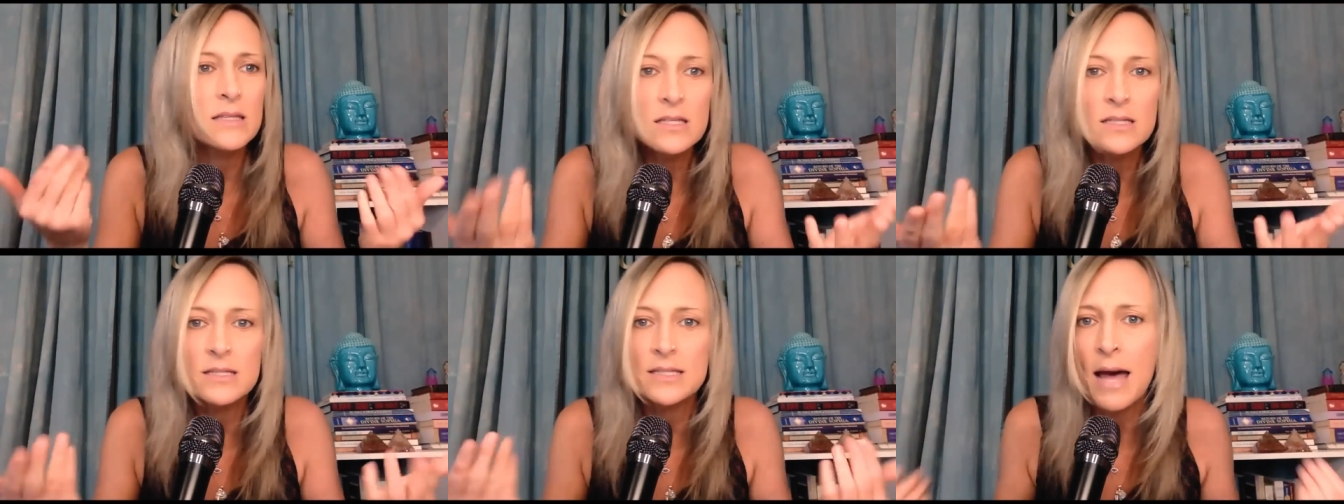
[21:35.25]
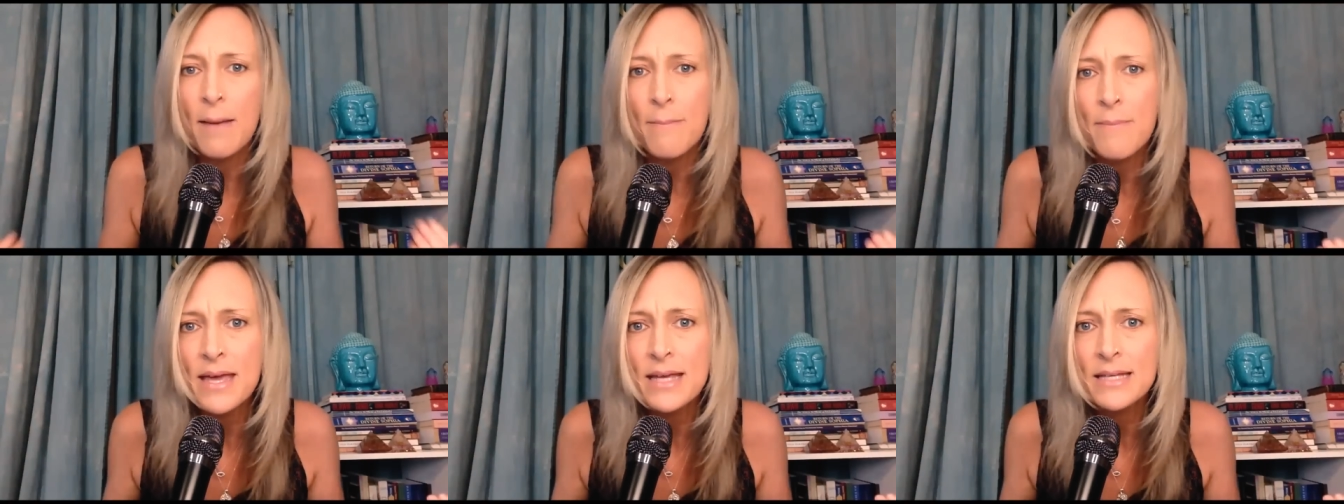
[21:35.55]
Does
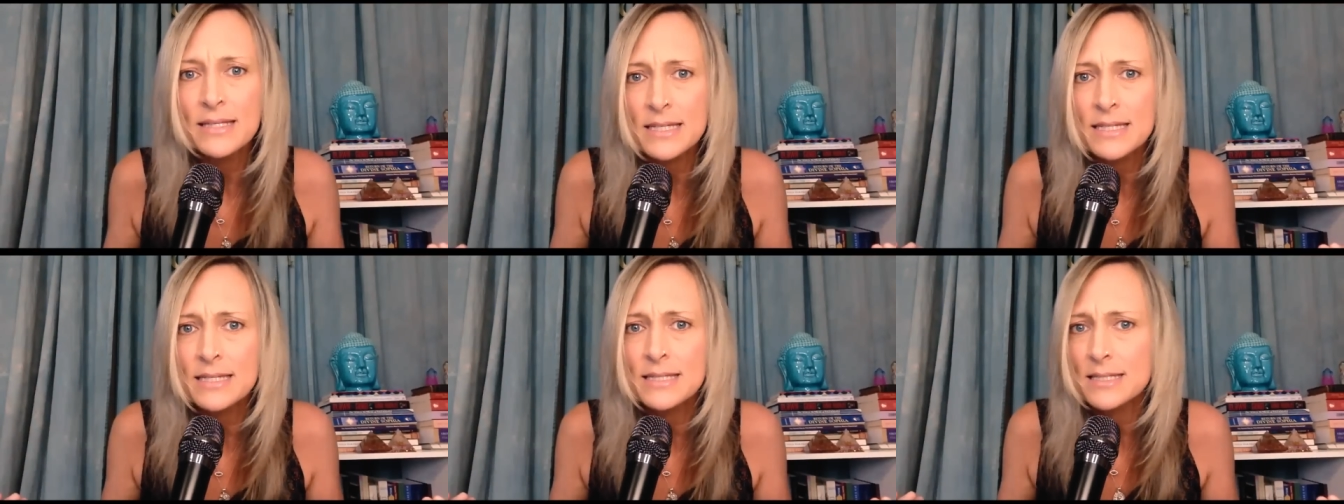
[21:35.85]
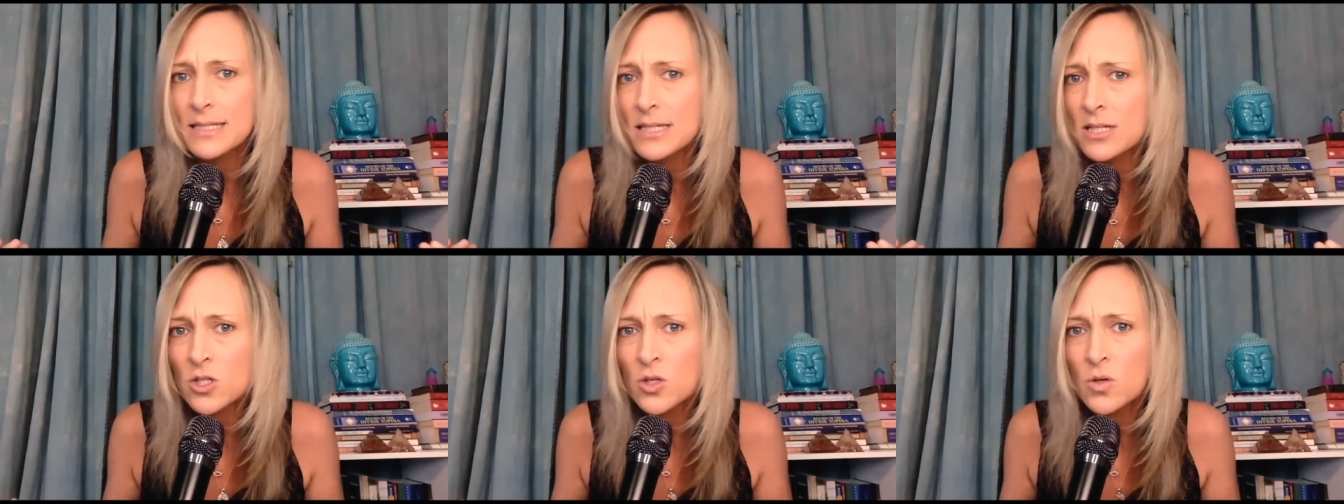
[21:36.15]
that make
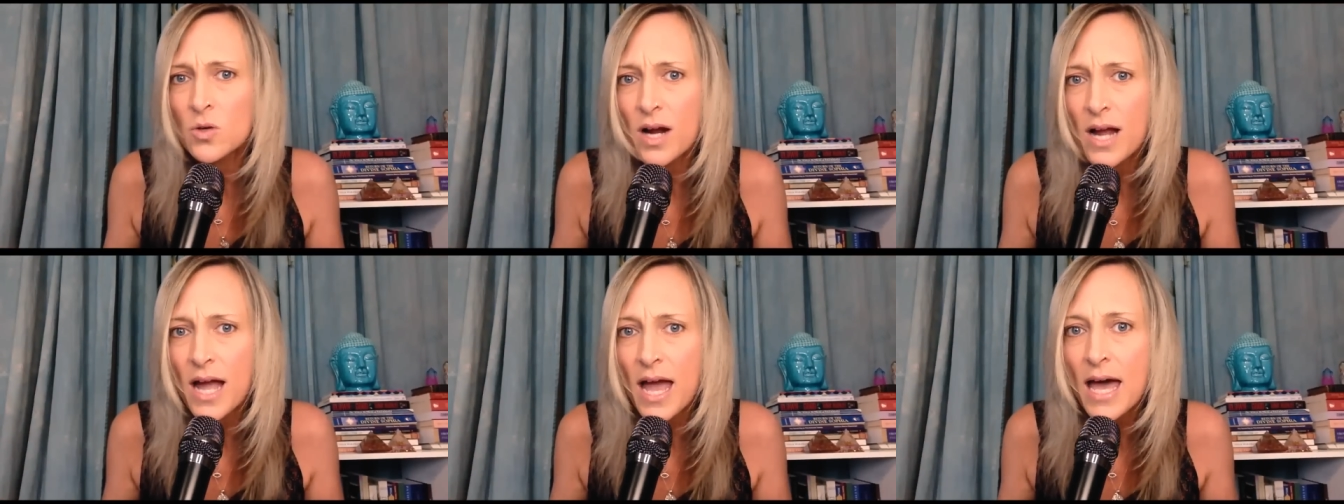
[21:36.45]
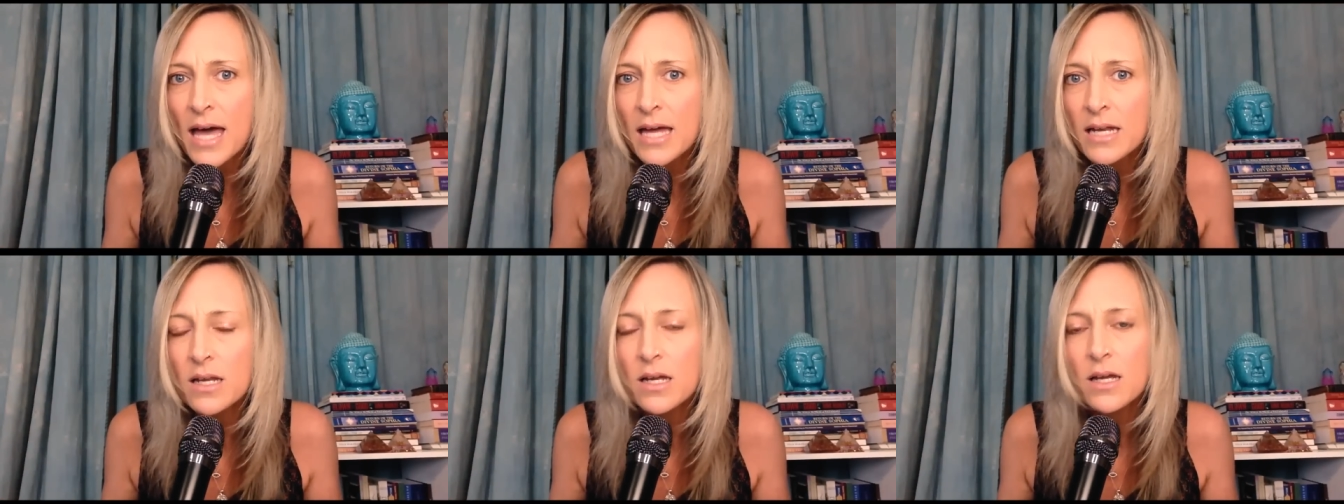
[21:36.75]
sense in your
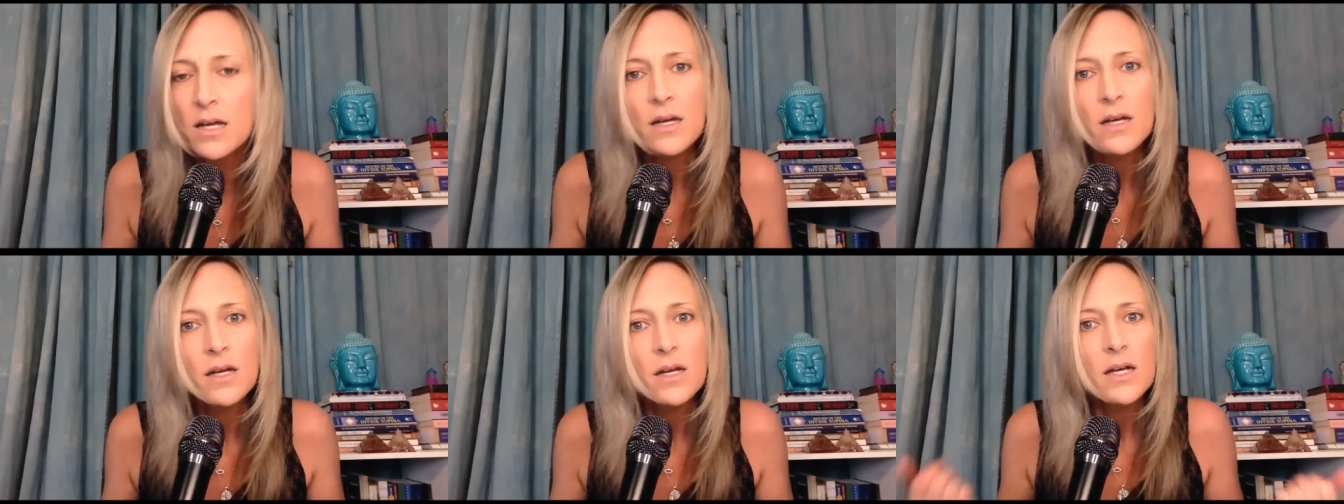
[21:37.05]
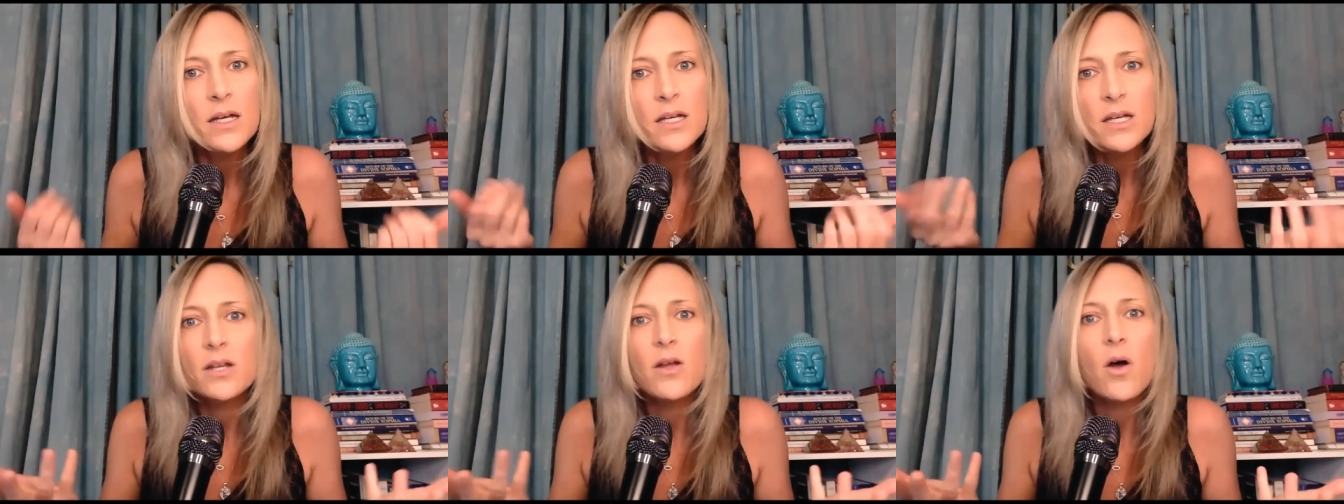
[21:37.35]
head?
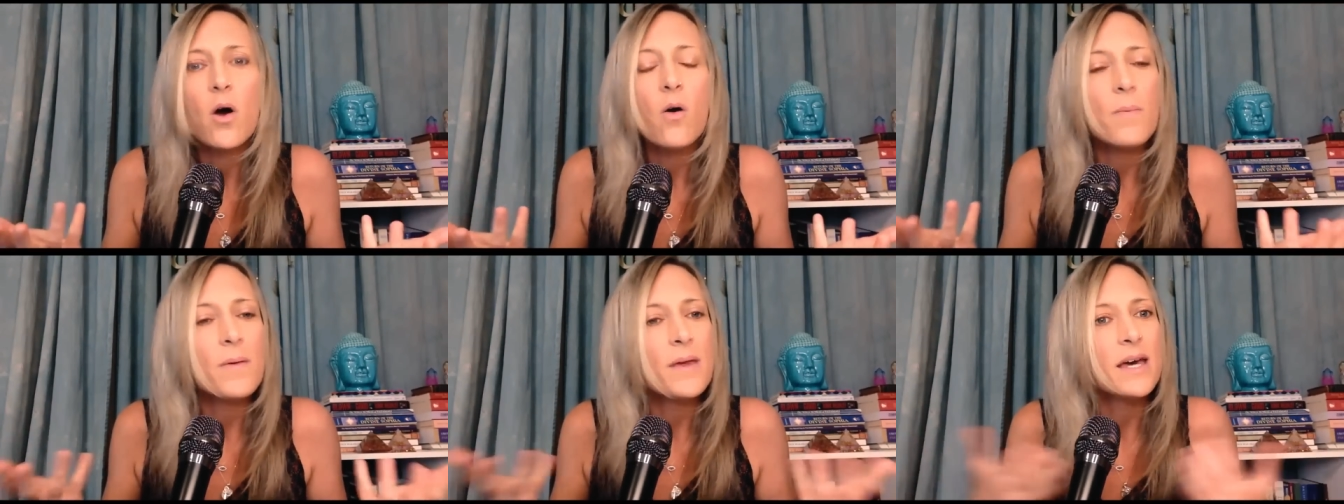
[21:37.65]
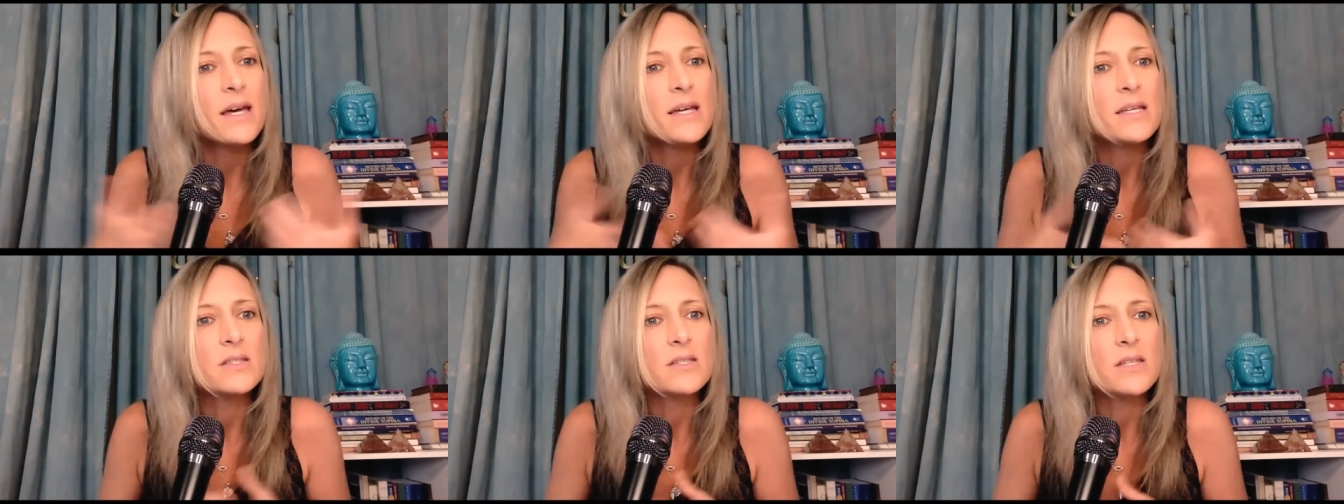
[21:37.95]
You know,
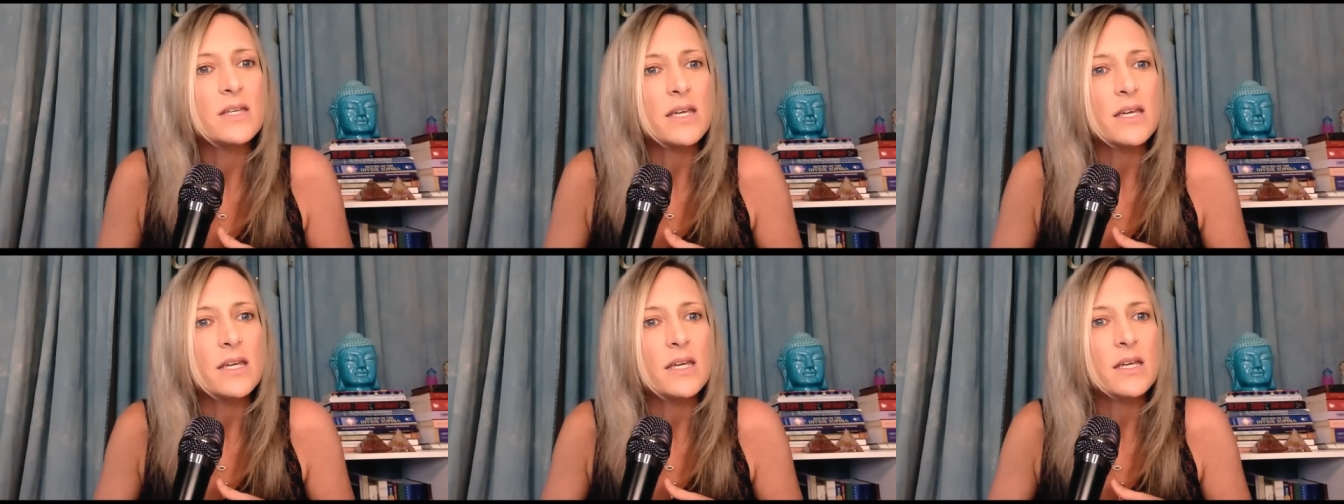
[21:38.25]
because